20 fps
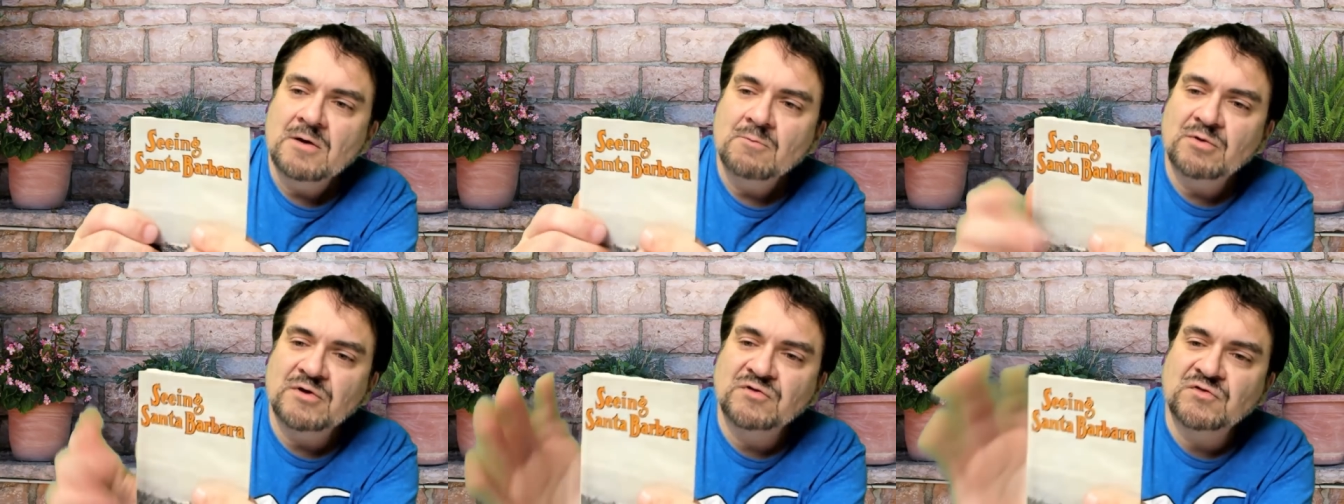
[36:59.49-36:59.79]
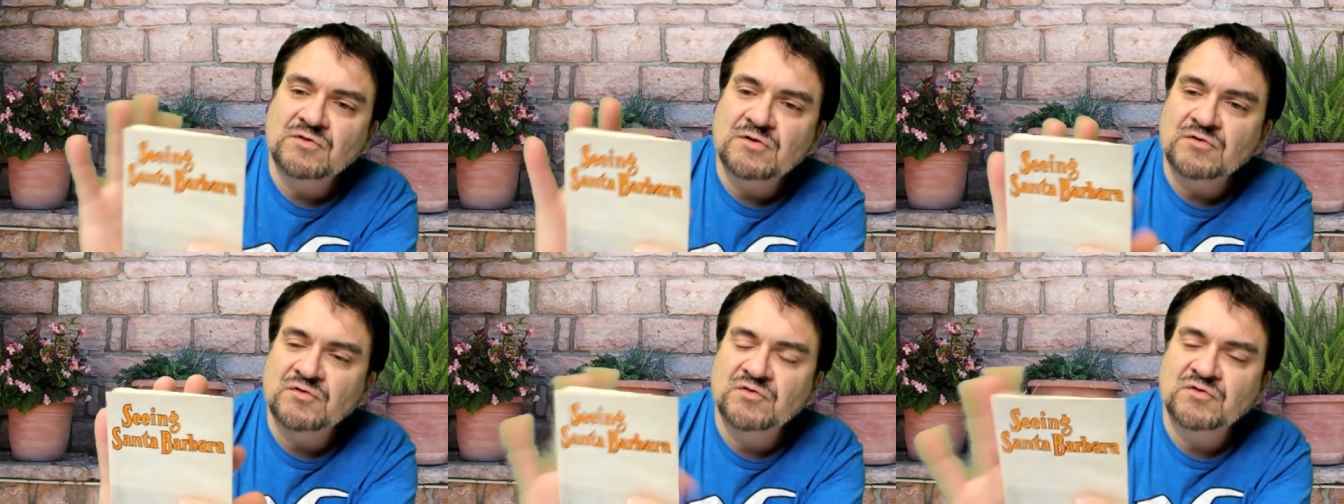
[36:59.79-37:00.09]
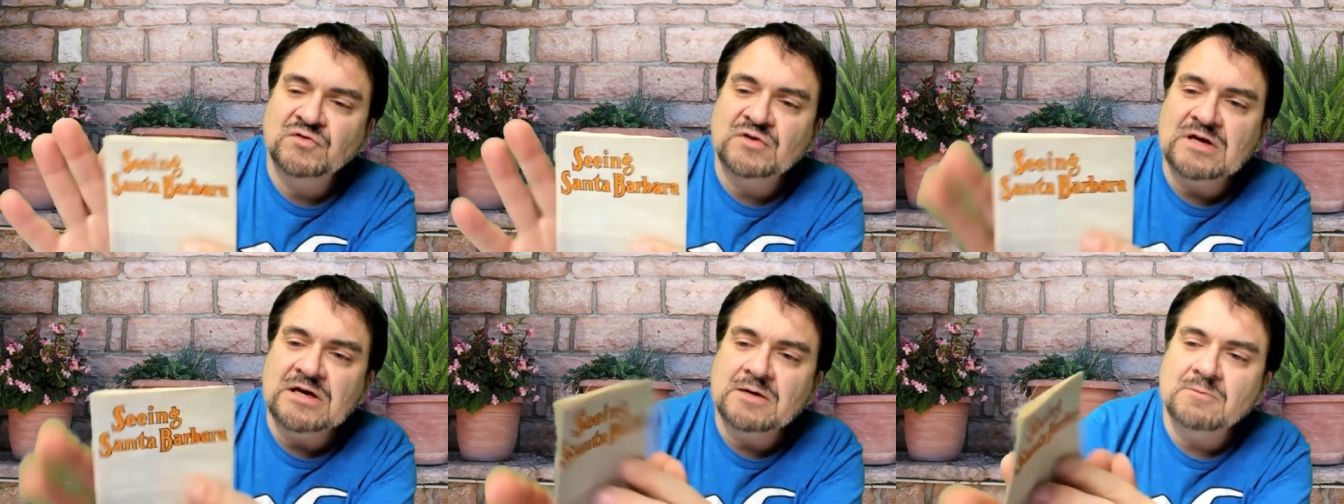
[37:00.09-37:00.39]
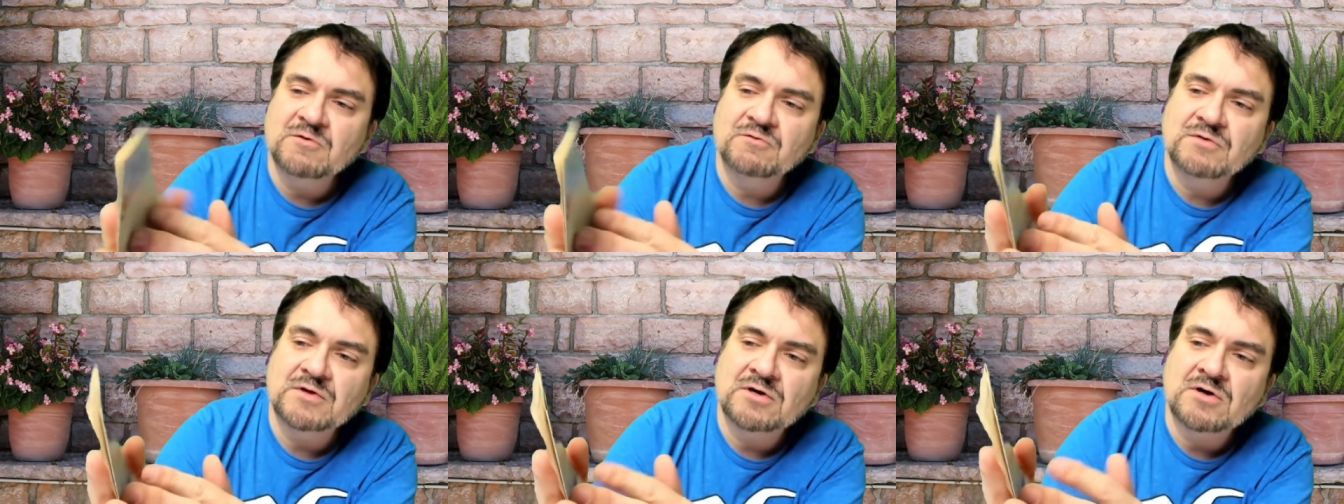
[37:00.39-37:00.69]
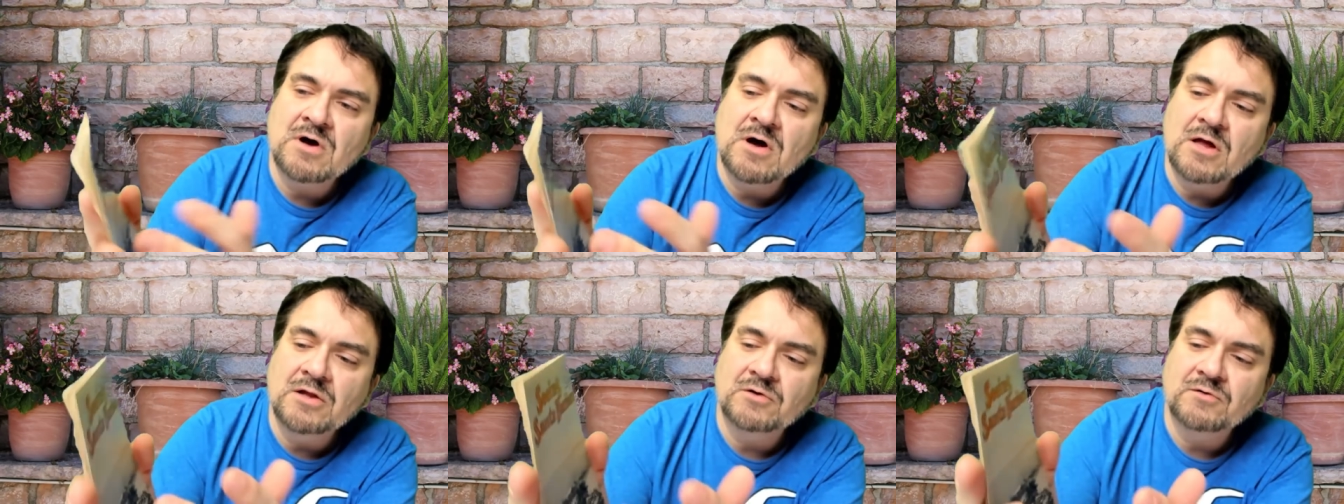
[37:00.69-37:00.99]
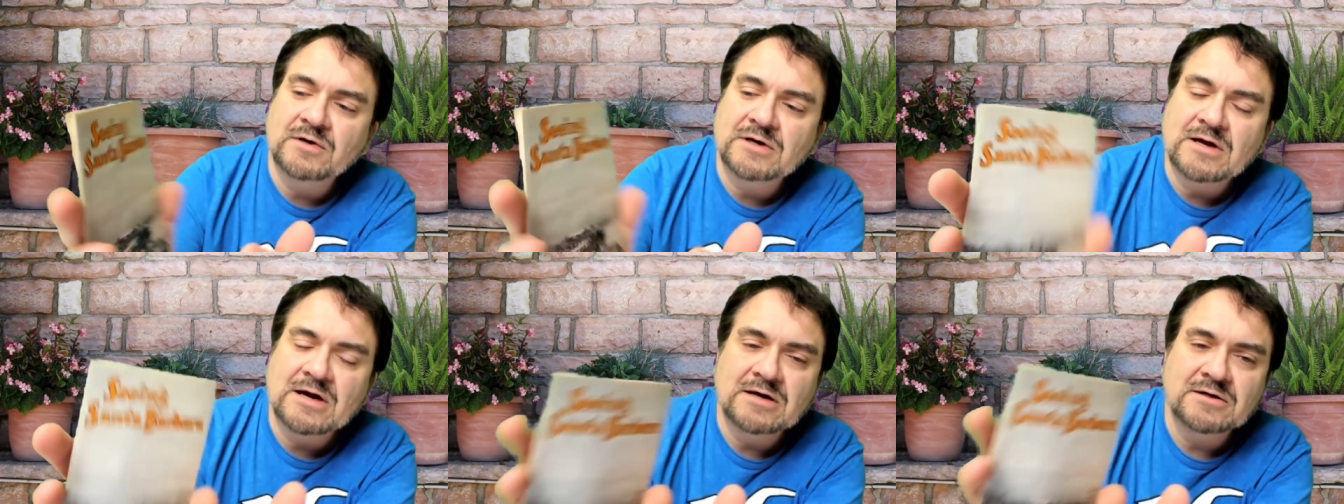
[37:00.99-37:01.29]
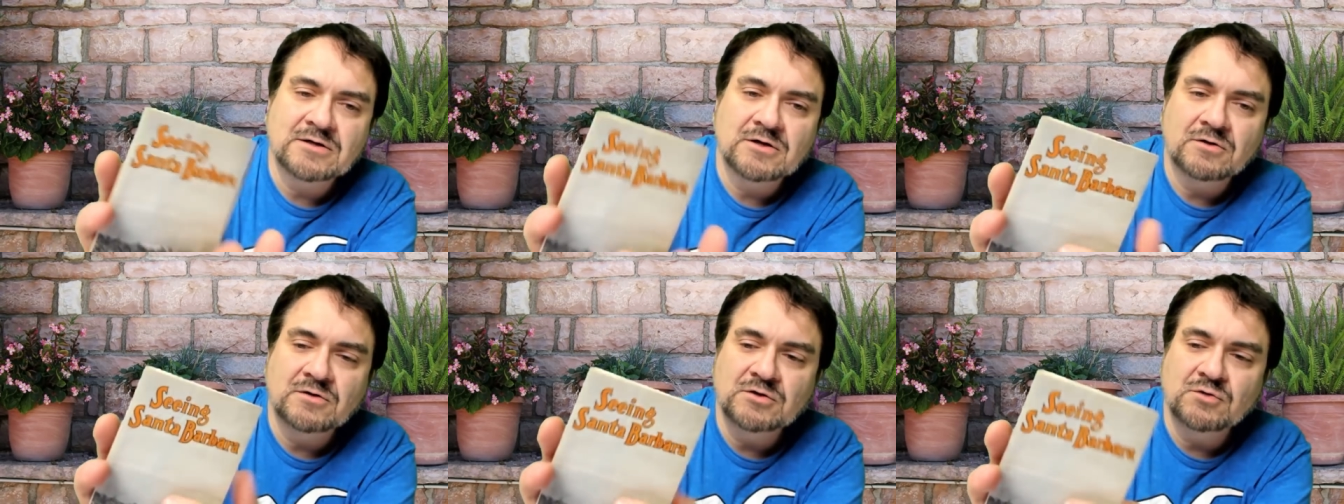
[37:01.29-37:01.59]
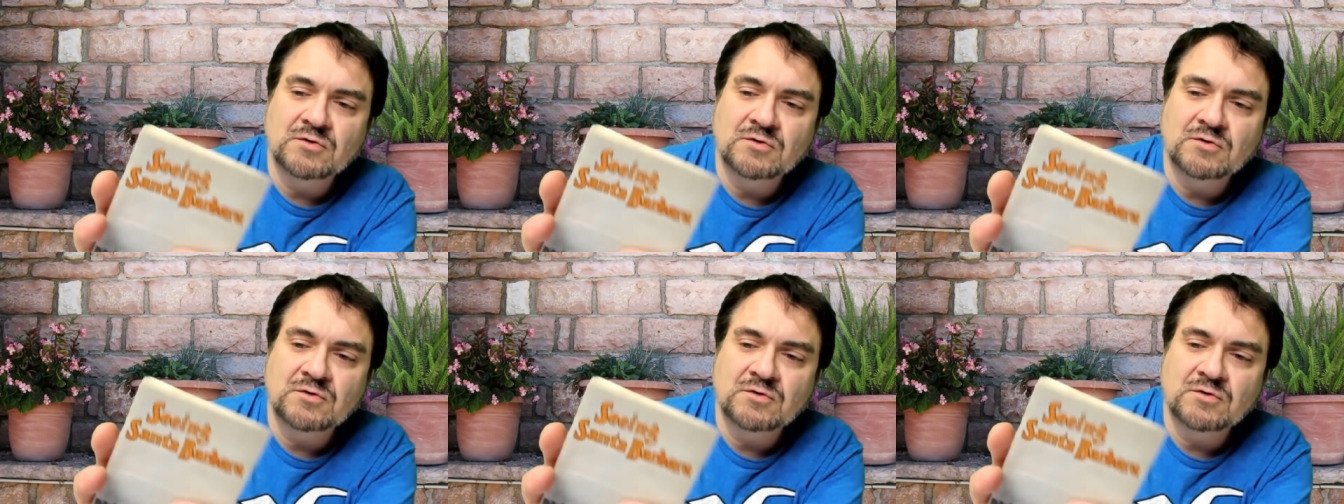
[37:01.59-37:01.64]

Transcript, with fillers: but the scheme of the coloring on here,